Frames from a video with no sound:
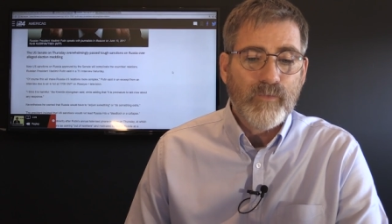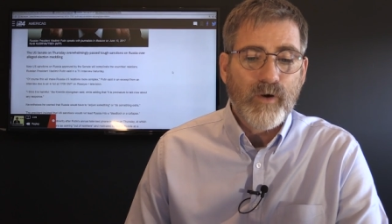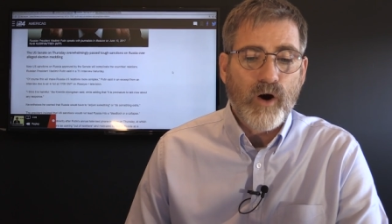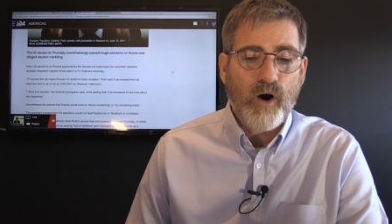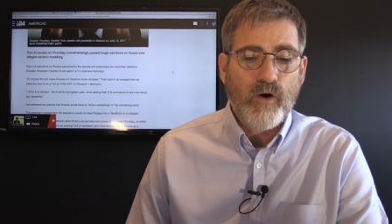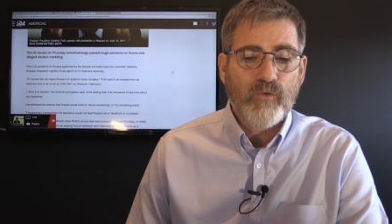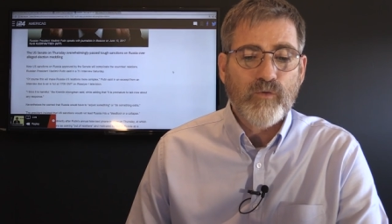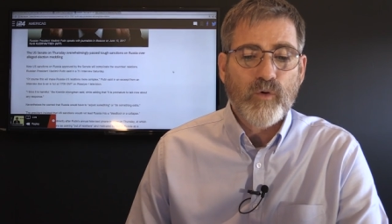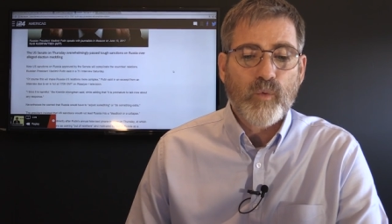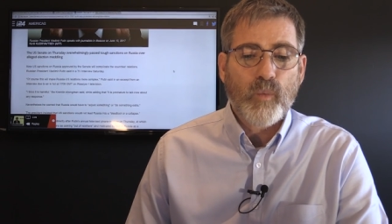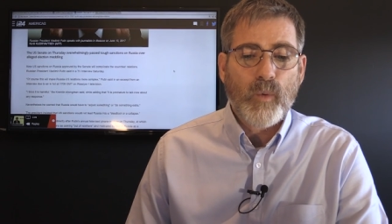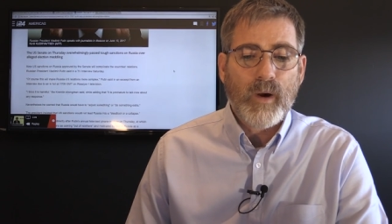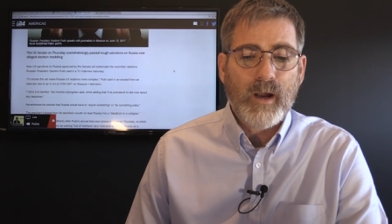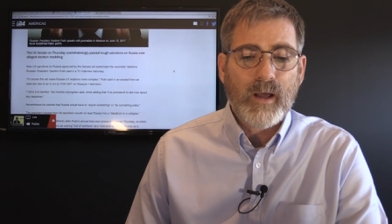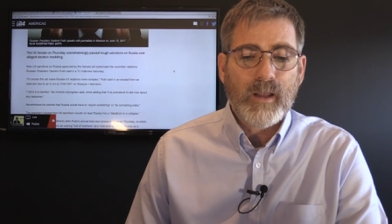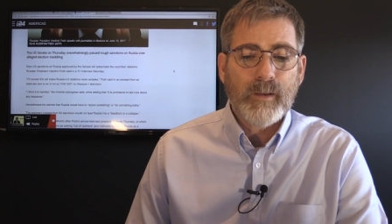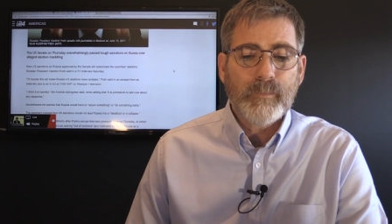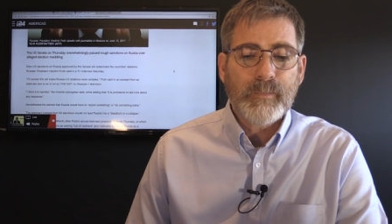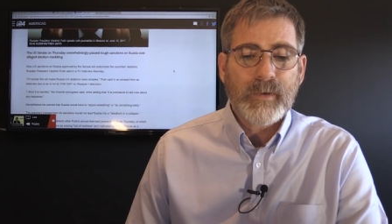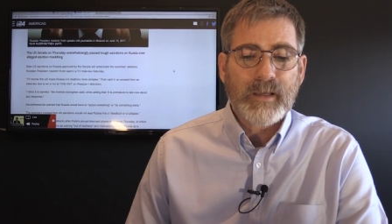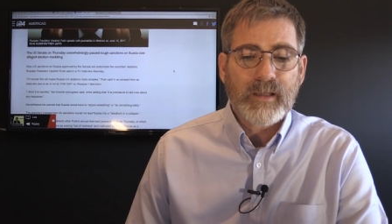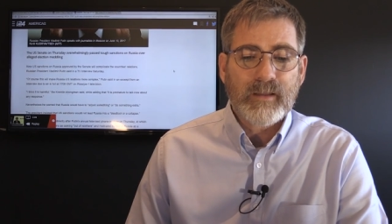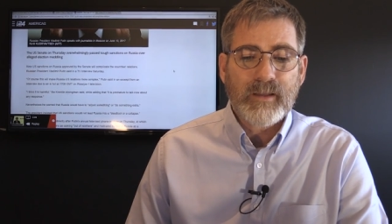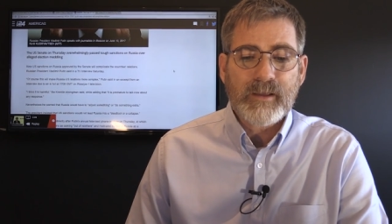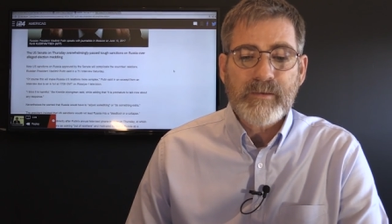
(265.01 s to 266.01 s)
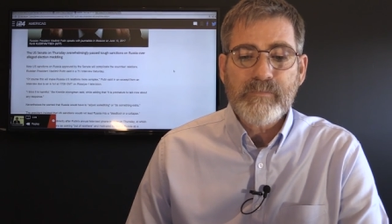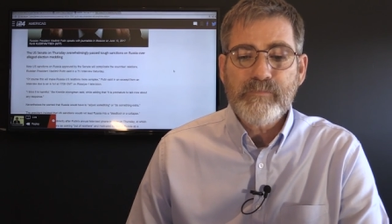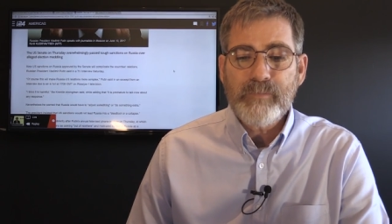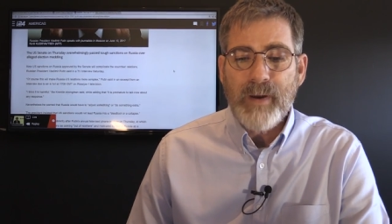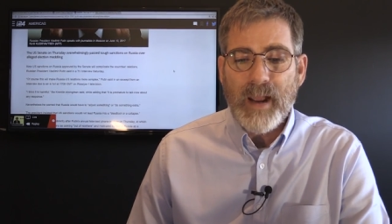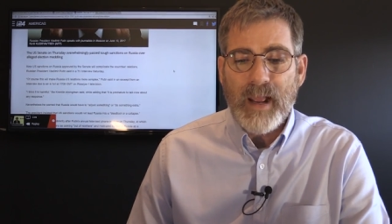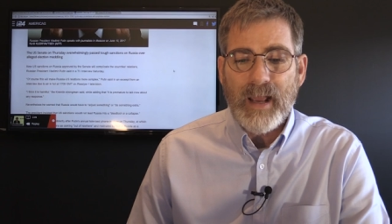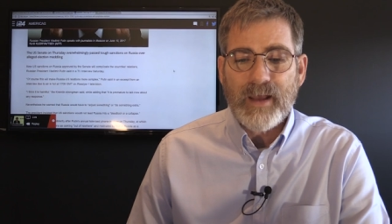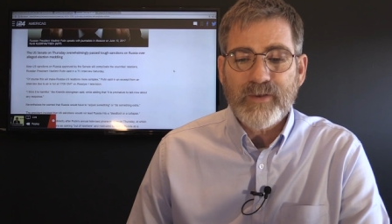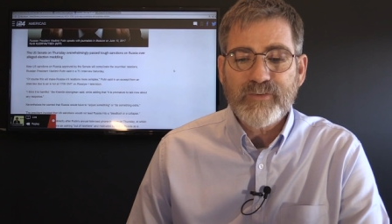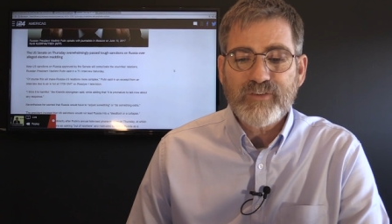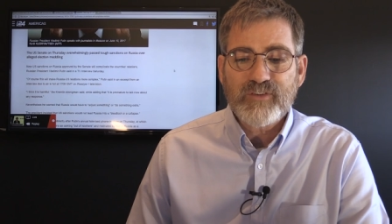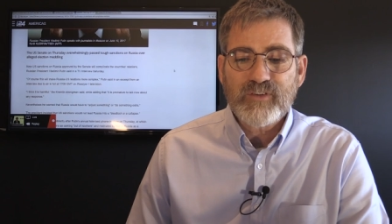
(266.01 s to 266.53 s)
overwhelmingly
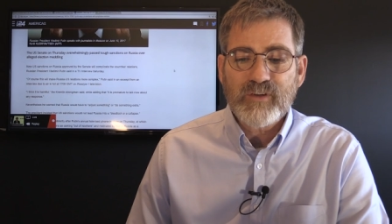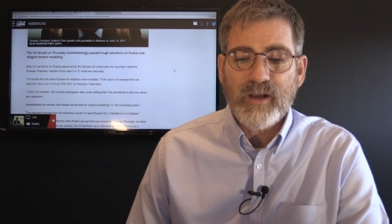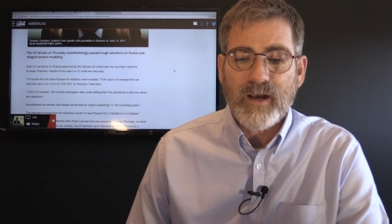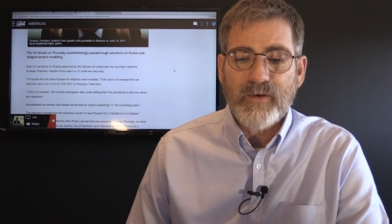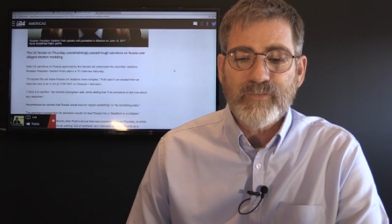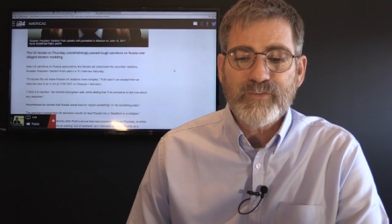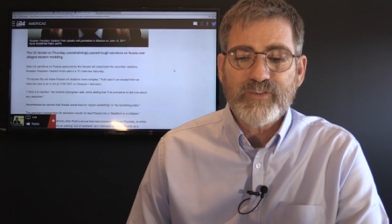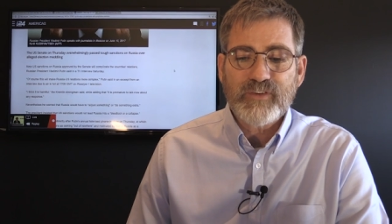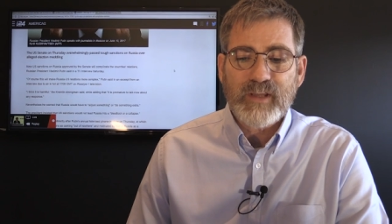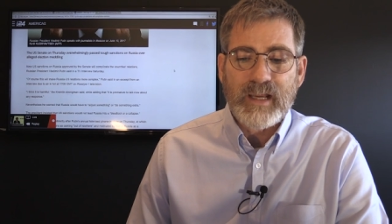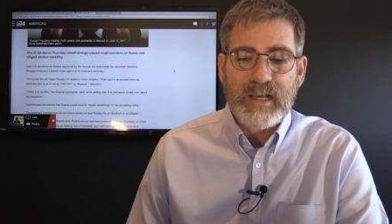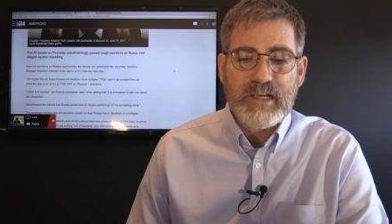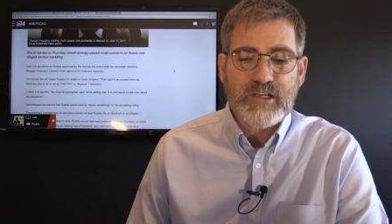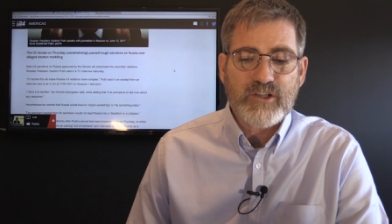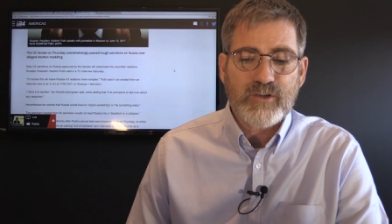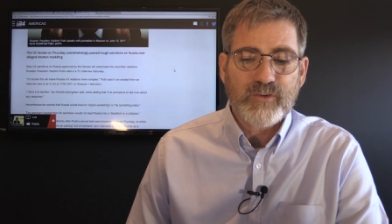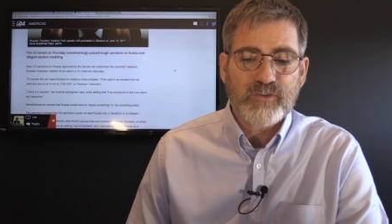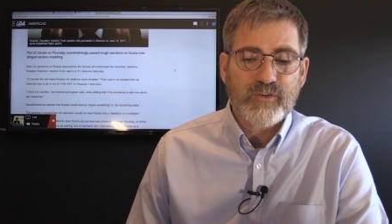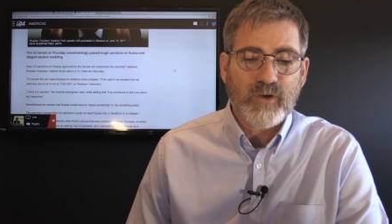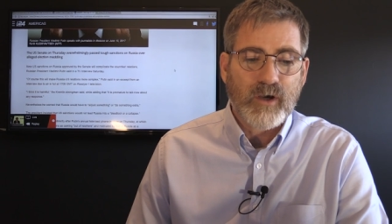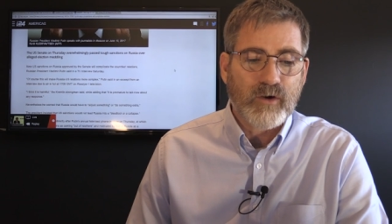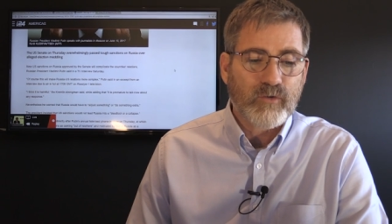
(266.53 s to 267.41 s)
passed tough sanctions